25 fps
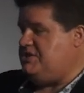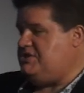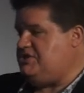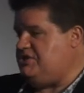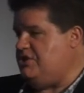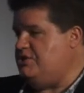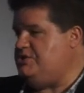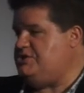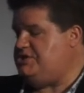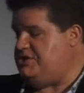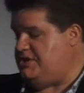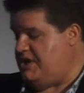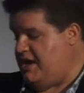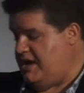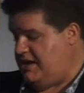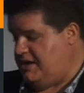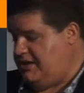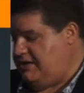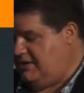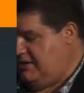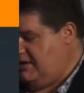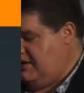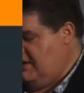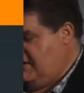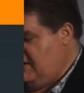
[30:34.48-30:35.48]

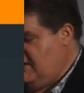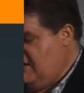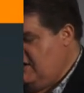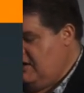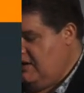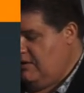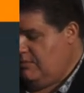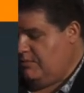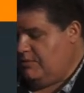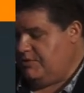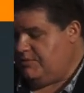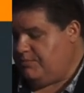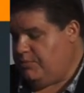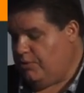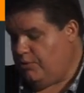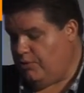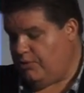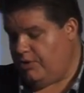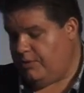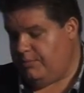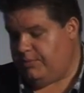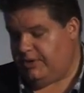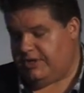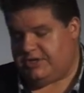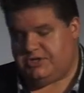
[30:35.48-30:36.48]
associated with
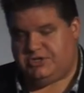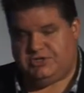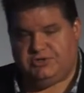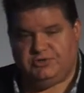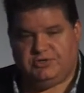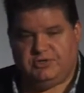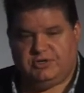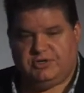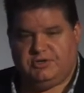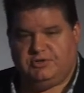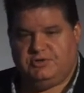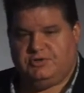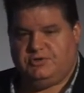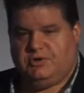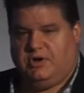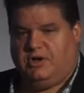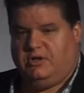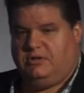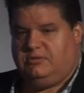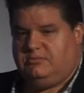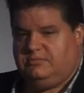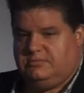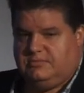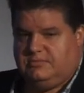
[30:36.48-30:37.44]
poorer blood sugar control,